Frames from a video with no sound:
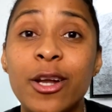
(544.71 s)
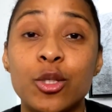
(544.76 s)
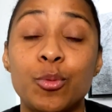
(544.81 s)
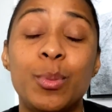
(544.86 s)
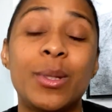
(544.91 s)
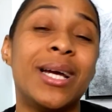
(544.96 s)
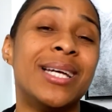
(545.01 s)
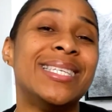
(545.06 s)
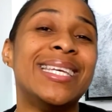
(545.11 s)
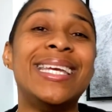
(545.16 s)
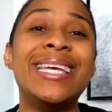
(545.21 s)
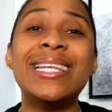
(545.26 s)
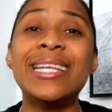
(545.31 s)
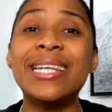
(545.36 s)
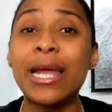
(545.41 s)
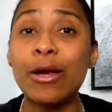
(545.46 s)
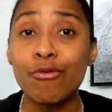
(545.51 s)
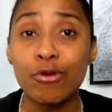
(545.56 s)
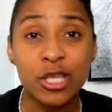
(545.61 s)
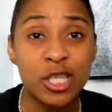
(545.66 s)
us because either
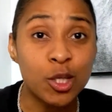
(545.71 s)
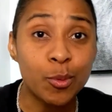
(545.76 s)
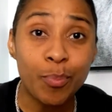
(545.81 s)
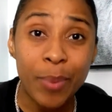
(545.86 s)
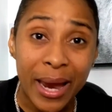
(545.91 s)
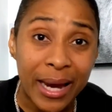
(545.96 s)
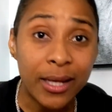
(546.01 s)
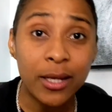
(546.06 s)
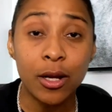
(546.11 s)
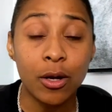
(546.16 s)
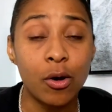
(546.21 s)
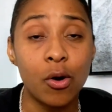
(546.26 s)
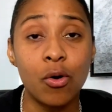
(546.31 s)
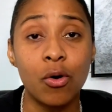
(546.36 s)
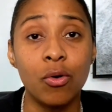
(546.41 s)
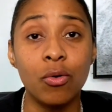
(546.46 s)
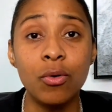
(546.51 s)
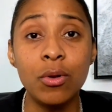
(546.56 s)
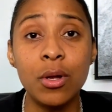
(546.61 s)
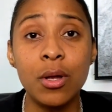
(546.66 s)
they respect the
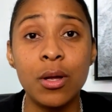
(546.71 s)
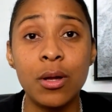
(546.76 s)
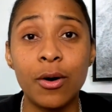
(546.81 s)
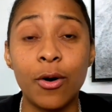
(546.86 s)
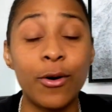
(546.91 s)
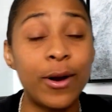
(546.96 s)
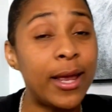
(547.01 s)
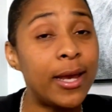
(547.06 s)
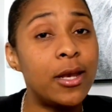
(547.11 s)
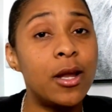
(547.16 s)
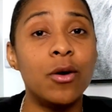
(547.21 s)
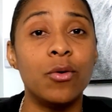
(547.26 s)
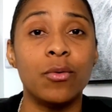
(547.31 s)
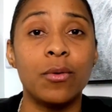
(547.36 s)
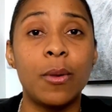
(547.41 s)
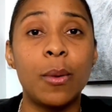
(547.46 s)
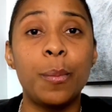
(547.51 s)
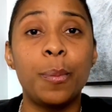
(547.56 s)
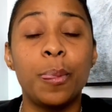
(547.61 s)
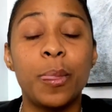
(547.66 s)
goal or they don't.
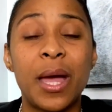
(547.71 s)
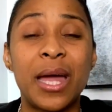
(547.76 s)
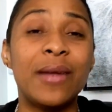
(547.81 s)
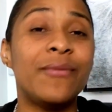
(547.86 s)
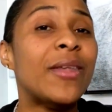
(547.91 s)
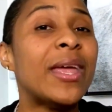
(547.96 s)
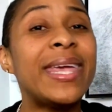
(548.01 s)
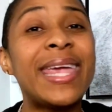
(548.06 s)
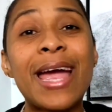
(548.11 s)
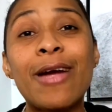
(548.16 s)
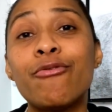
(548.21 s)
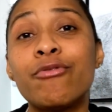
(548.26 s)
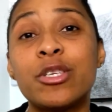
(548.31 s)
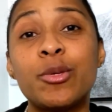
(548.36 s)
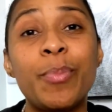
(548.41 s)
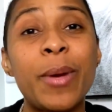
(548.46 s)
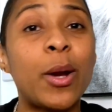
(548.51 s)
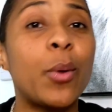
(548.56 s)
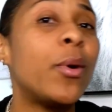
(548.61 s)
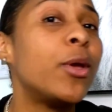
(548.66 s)
And if they can't
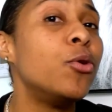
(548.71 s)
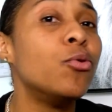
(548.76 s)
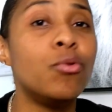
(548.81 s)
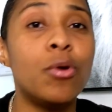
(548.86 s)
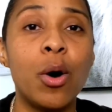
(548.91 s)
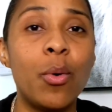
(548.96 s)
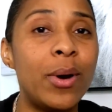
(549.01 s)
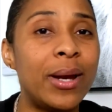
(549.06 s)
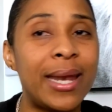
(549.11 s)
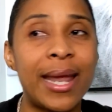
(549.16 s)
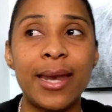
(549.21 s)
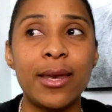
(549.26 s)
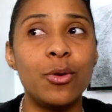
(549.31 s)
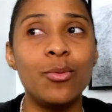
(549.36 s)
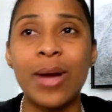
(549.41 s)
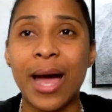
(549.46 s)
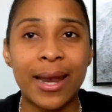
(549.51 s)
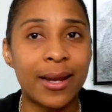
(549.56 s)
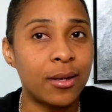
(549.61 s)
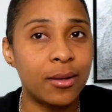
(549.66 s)
respect where you go, and then you
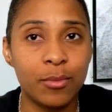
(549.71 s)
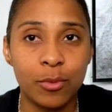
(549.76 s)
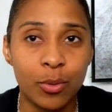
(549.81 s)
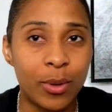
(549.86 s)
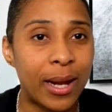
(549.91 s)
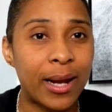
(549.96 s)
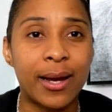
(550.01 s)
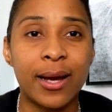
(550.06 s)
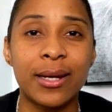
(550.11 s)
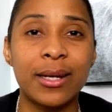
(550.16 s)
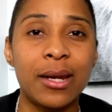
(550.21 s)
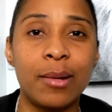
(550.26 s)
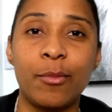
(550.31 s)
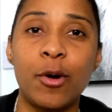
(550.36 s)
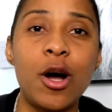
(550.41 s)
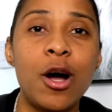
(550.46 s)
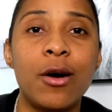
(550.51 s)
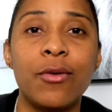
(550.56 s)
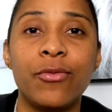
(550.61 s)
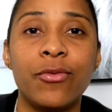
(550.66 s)
gotta you gotta cut them
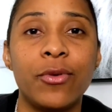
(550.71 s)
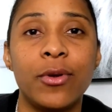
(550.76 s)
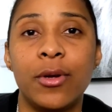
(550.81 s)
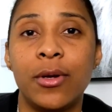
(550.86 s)
off.